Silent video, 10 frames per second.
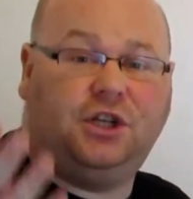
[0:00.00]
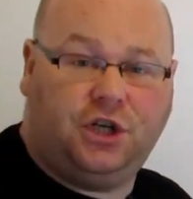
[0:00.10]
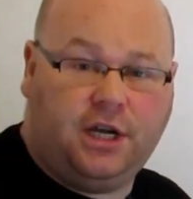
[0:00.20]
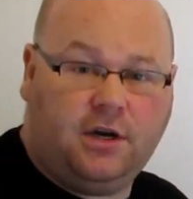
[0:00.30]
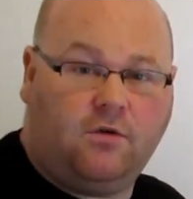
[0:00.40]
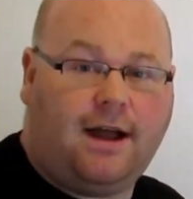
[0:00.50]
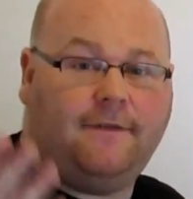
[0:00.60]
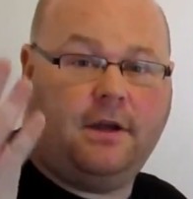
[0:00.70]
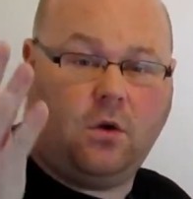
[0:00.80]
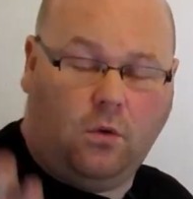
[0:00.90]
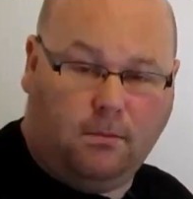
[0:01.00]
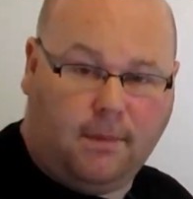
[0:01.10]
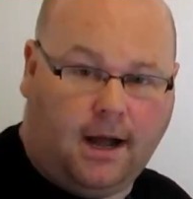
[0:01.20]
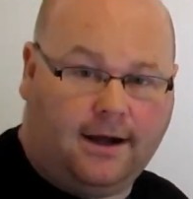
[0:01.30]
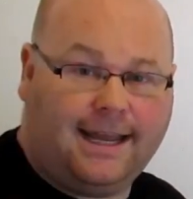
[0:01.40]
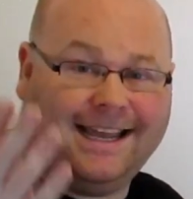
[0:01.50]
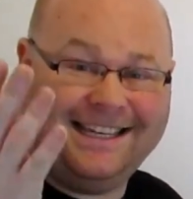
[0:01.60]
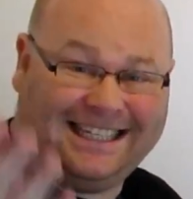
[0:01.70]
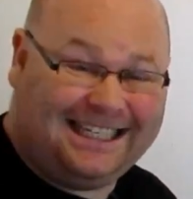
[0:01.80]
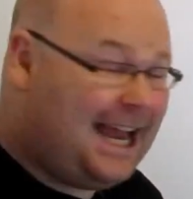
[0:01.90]
geographic or market
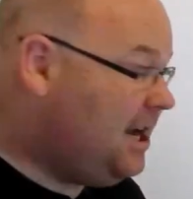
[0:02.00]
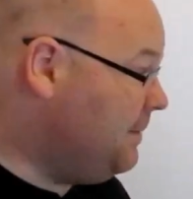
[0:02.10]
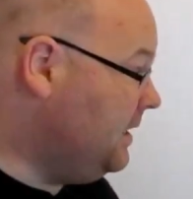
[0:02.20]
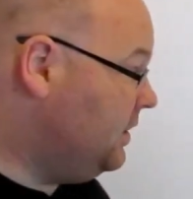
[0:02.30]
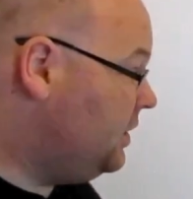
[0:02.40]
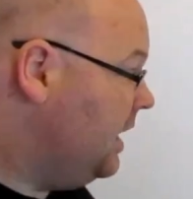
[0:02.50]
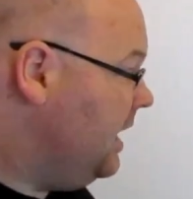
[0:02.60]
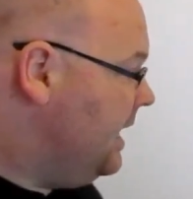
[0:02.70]
segments.